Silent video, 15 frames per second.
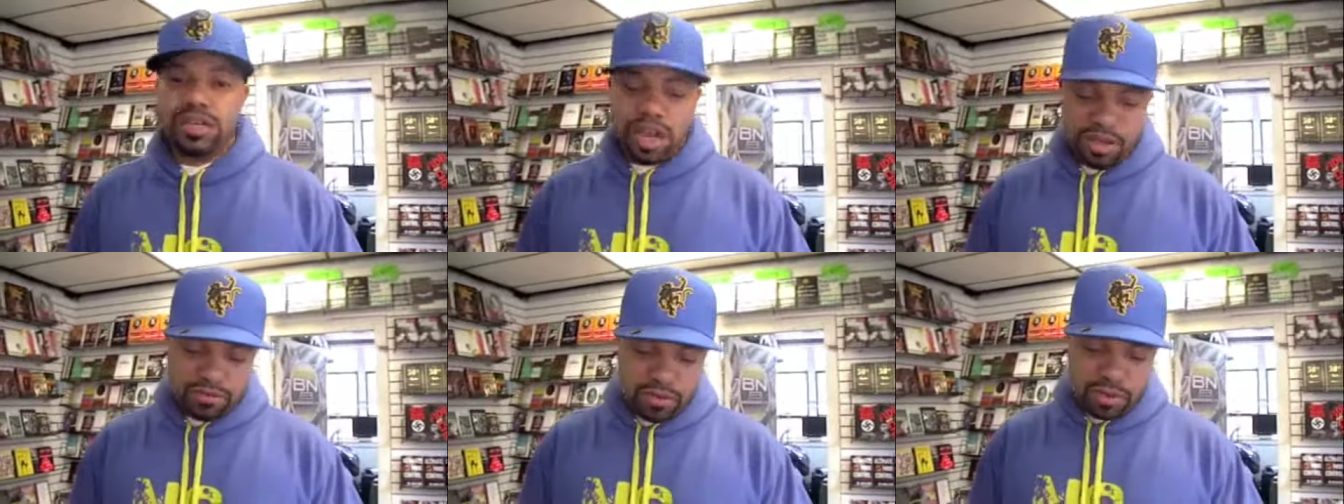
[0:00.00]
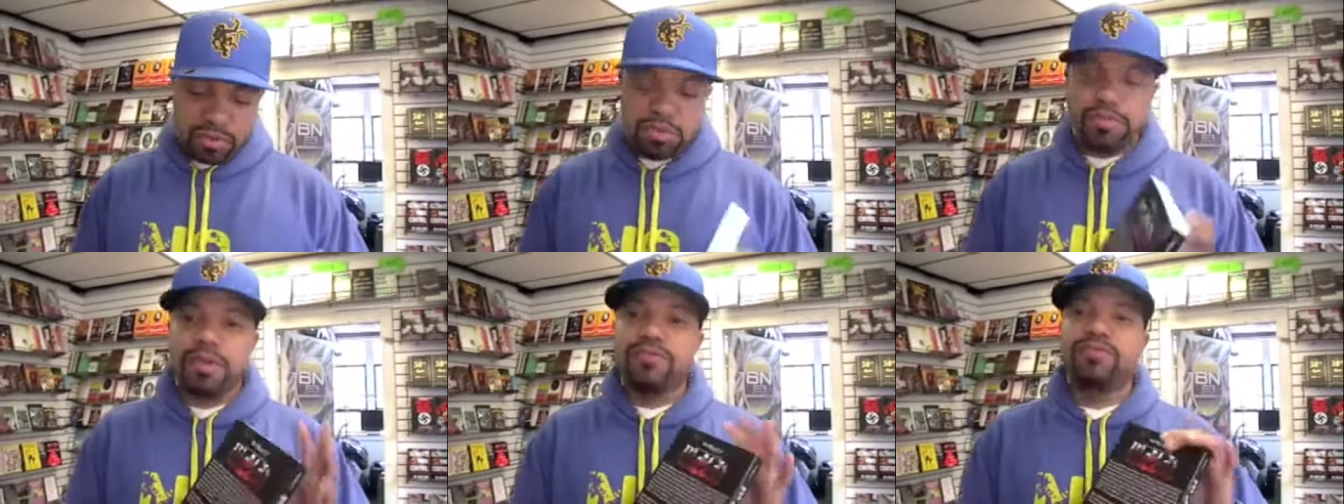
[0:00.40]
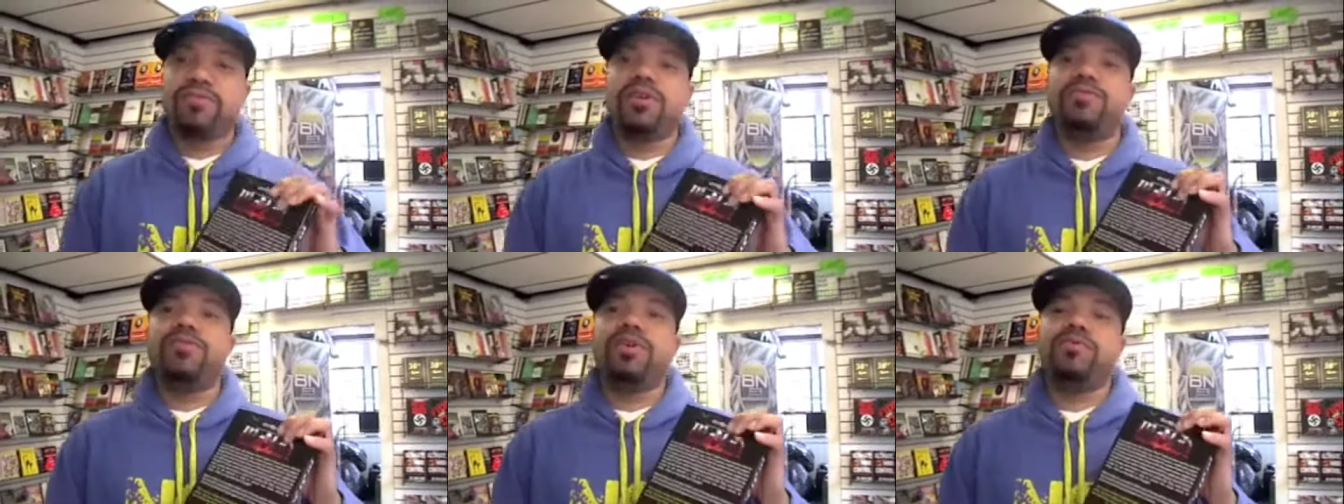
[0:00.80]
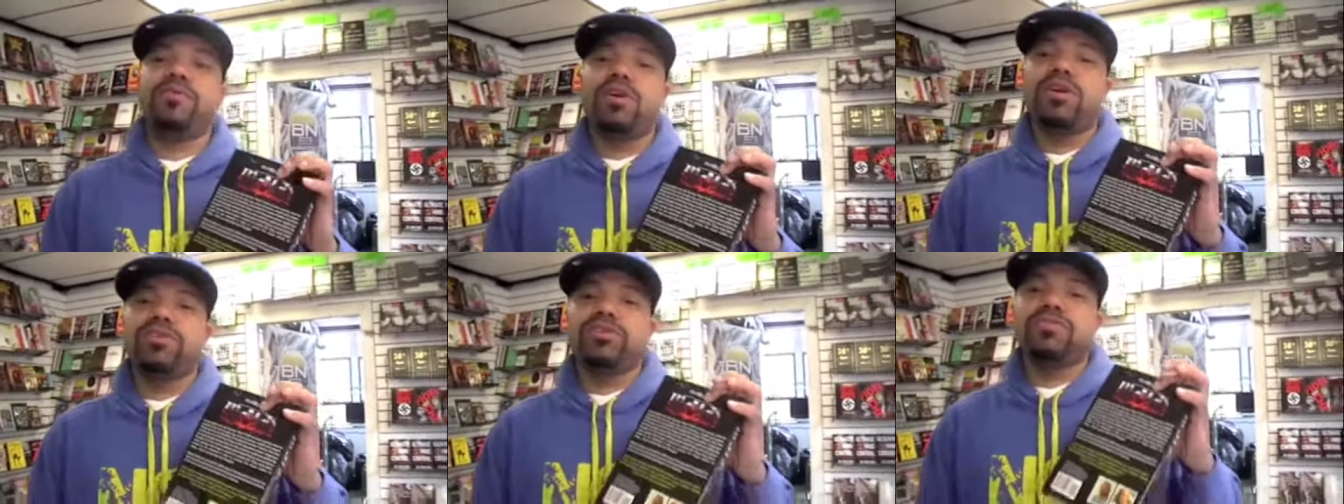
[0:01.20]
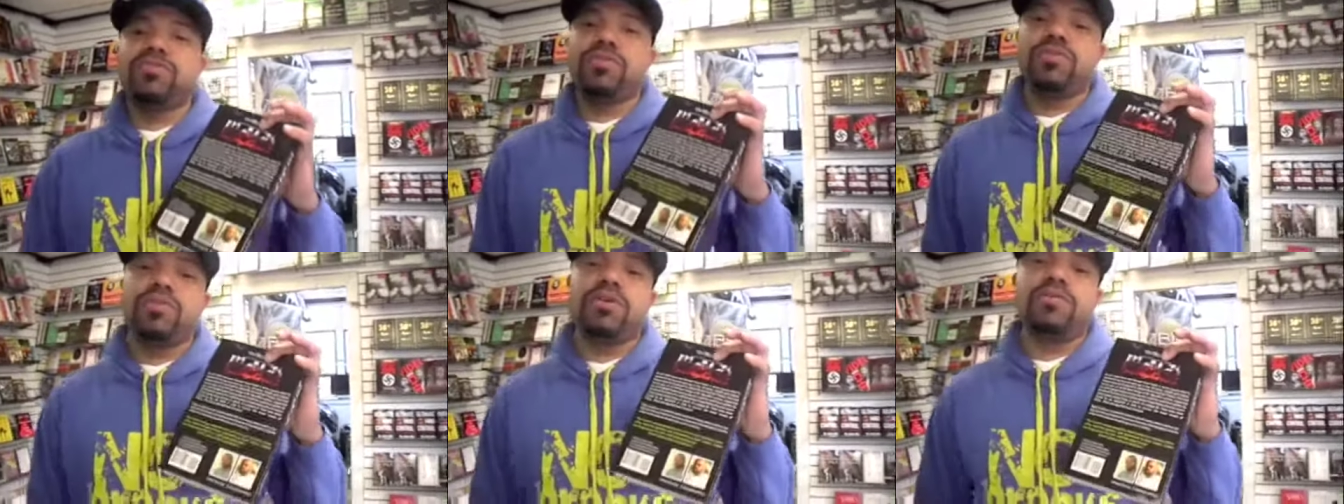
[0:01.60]
I wrote it with my friend Rick Ross, the
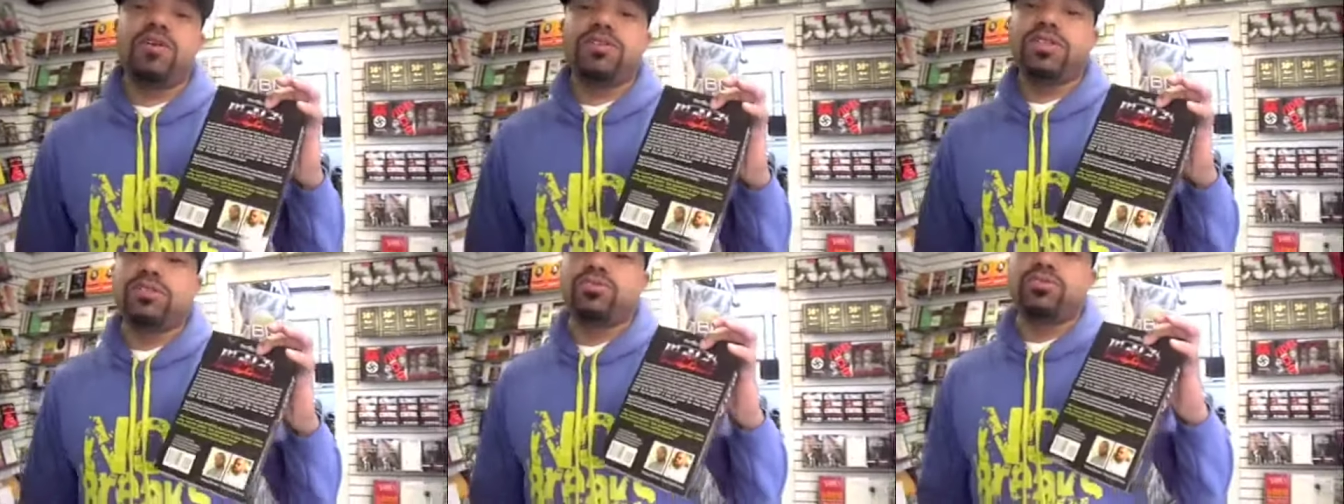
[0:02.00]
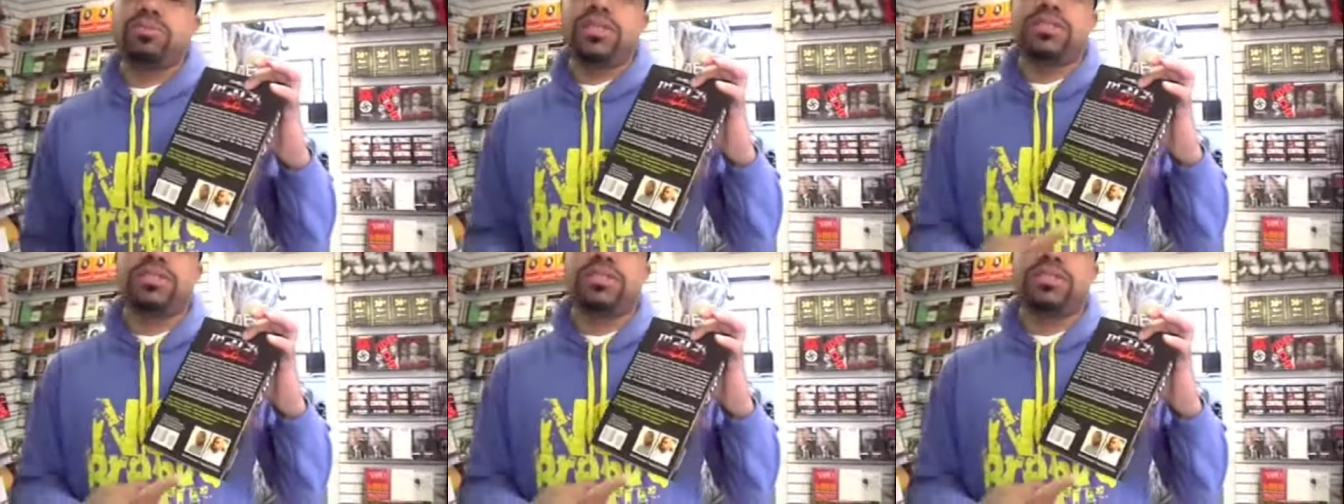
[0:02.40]
real Rick Ross. This was my